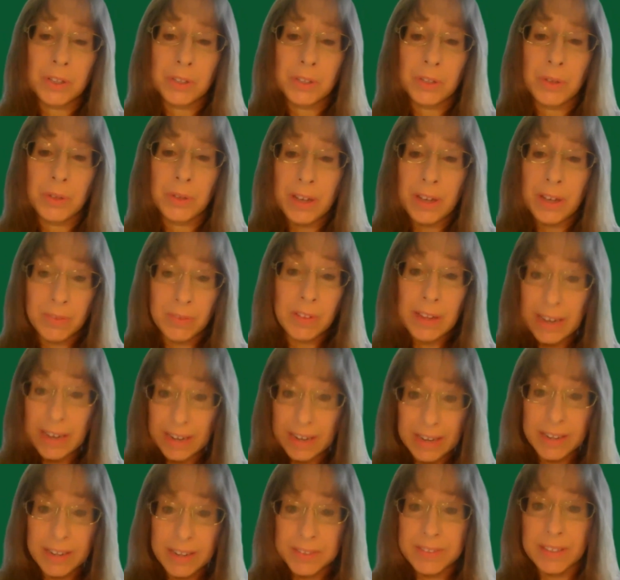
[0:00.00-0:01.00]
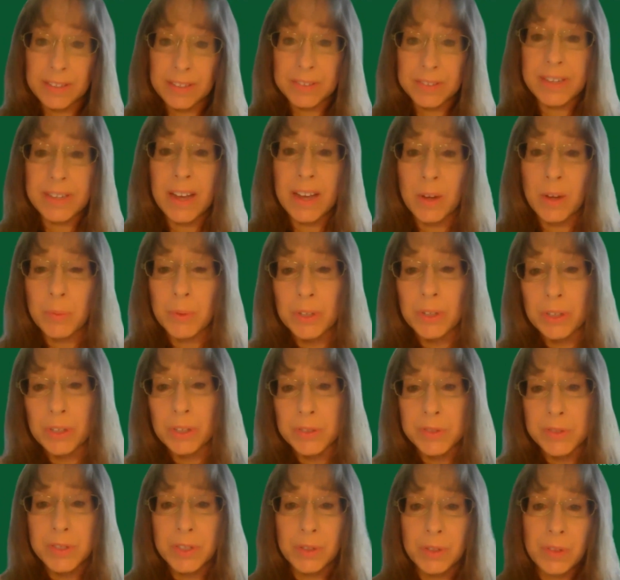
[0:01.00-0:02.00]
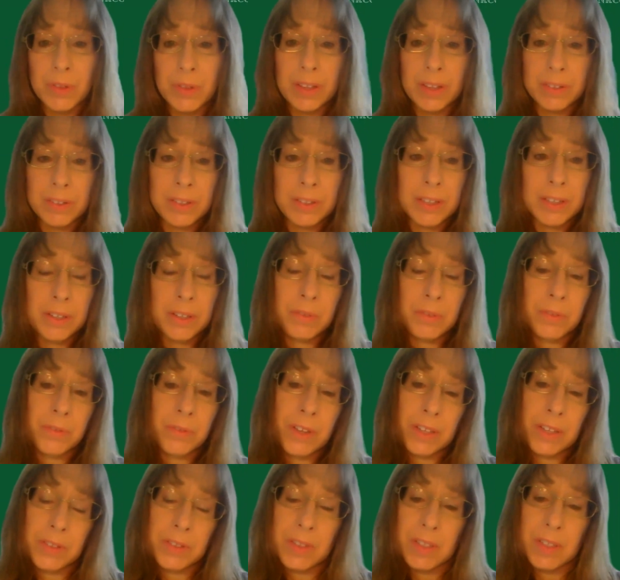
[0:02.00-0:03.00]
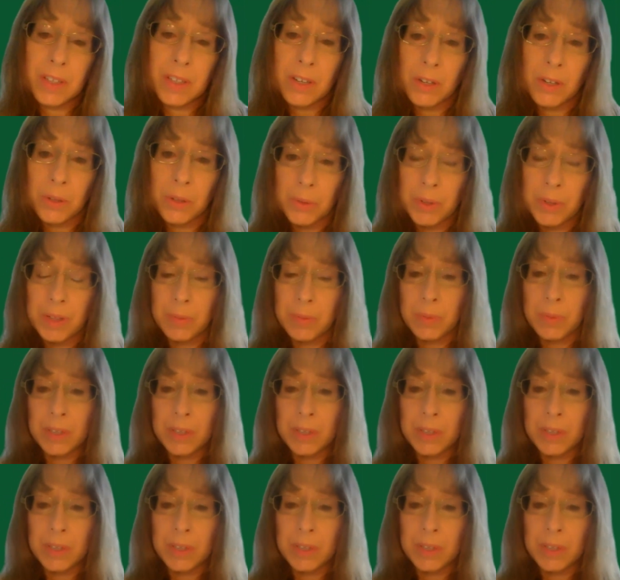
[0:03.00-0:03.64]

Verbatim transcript: you have a lot of excess capital, so that kind of affects the ROE.